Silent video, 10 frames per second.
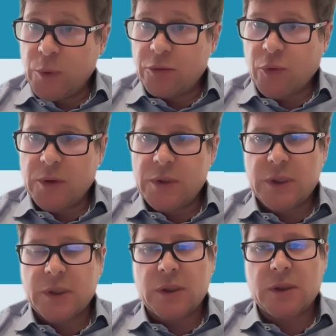that we wrote
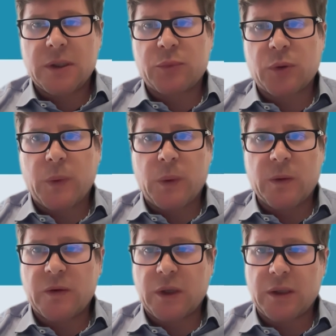the
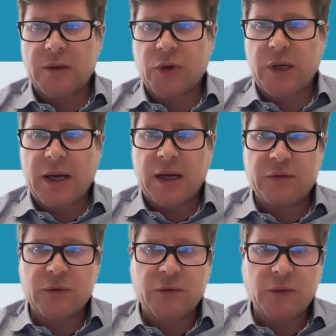proposal
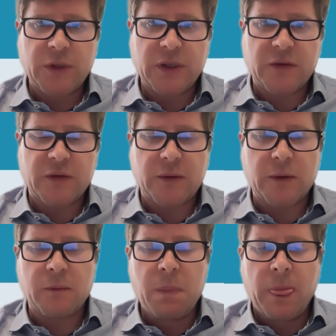3.5 to 4 years
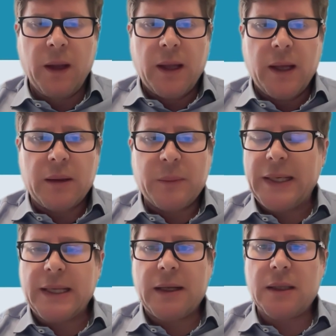ago. And
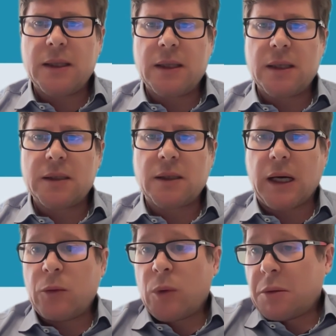by then,
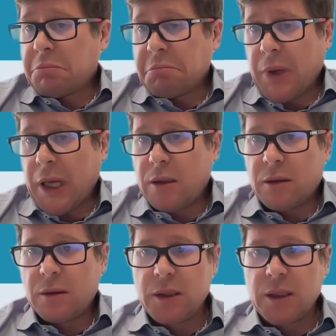our main
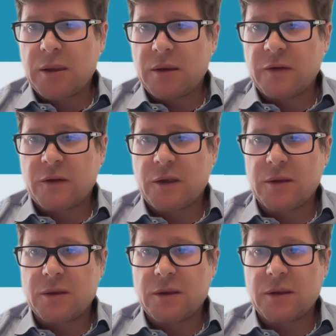only
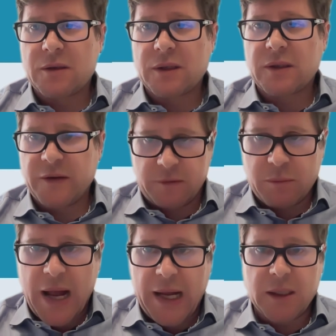concern, at least
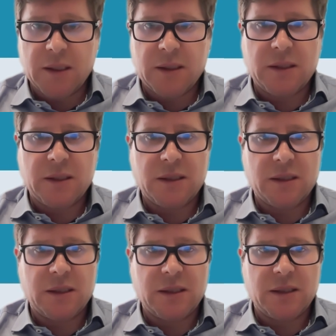mine
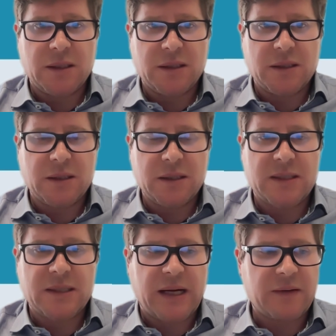in
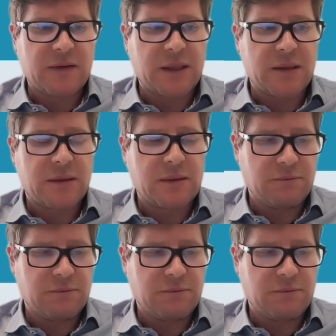the task that